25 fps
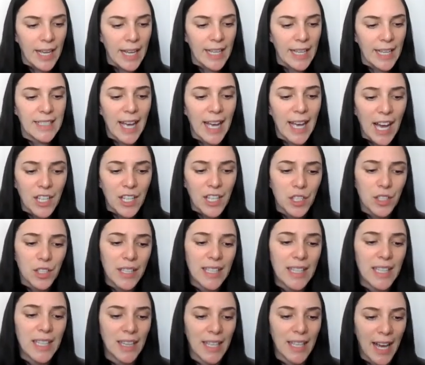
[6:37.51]
"It's
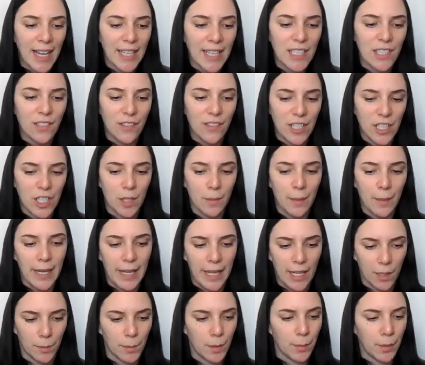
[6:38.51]
actually the last fish in my
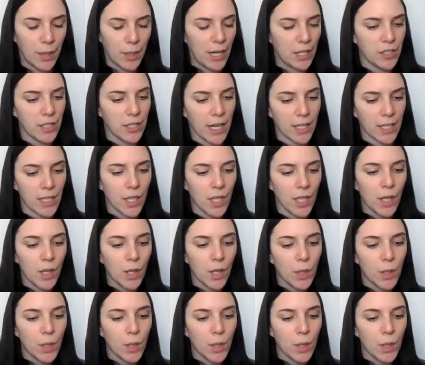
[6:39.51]
animal project."